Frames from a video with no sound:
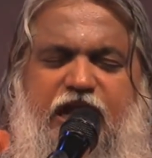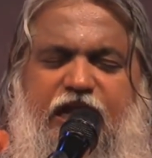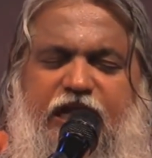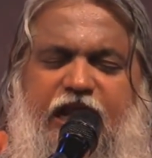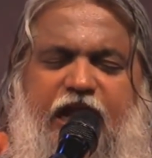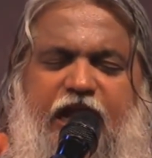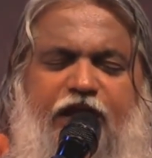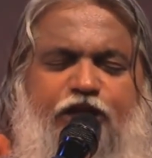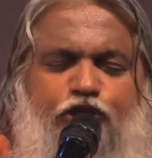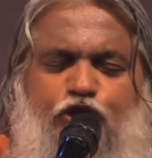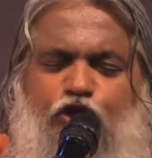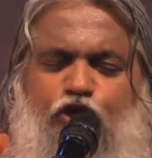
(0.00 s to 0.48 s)

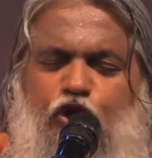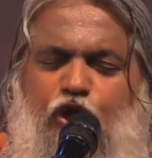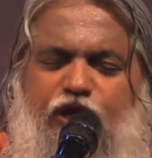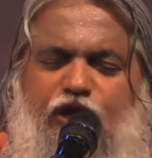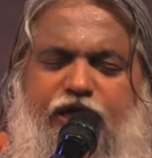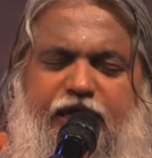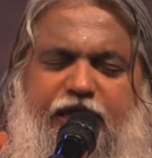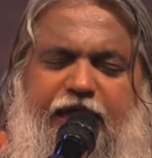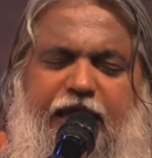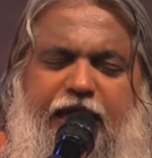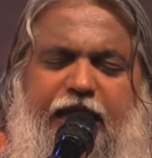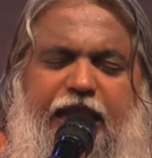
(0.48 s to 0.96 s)
let your
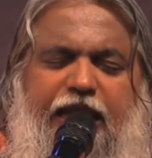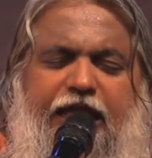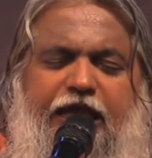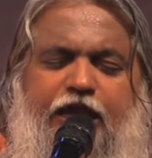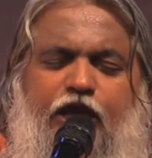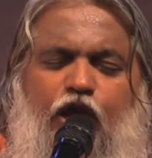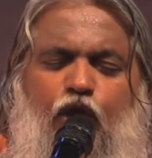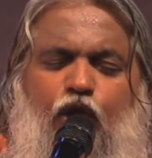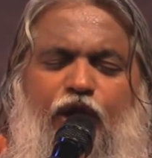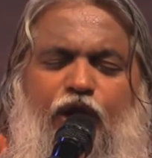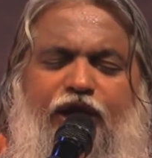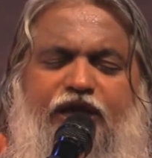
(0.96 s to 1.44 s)

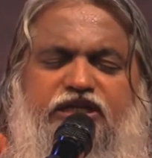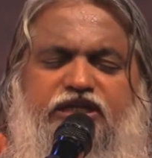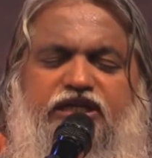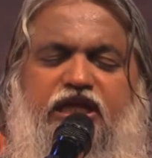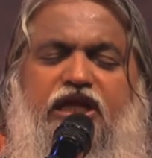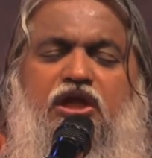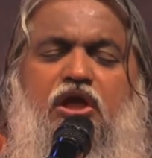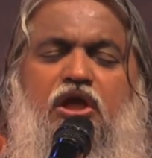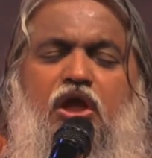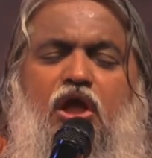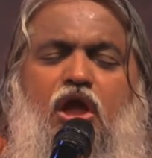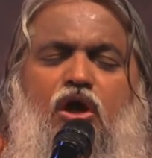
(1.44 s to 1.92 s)
healing
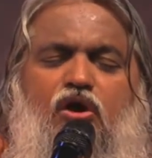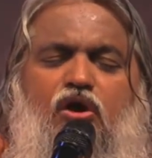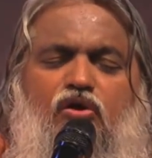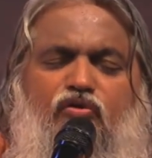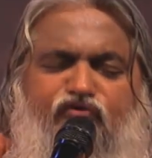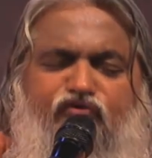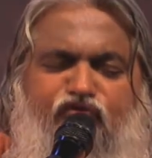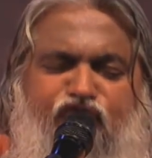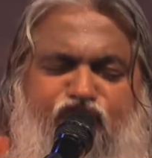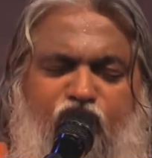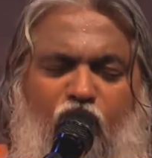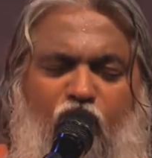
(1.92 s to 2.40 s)
anointing
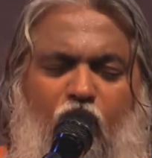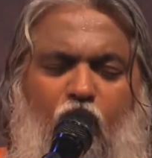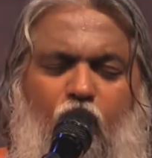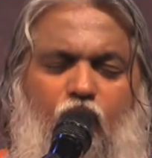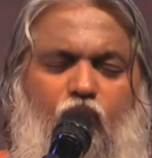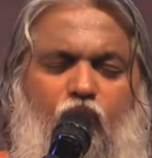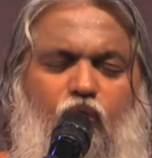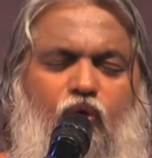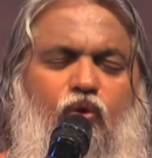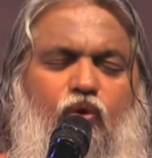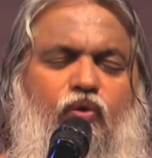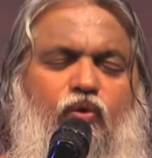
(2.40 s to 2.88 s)

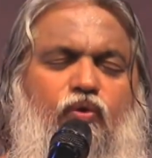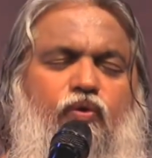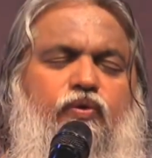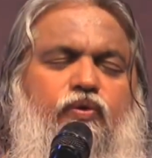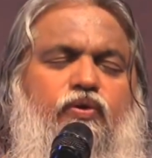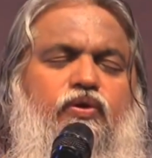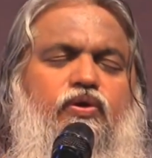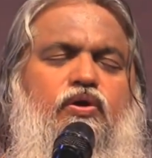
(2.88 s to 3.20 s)
flow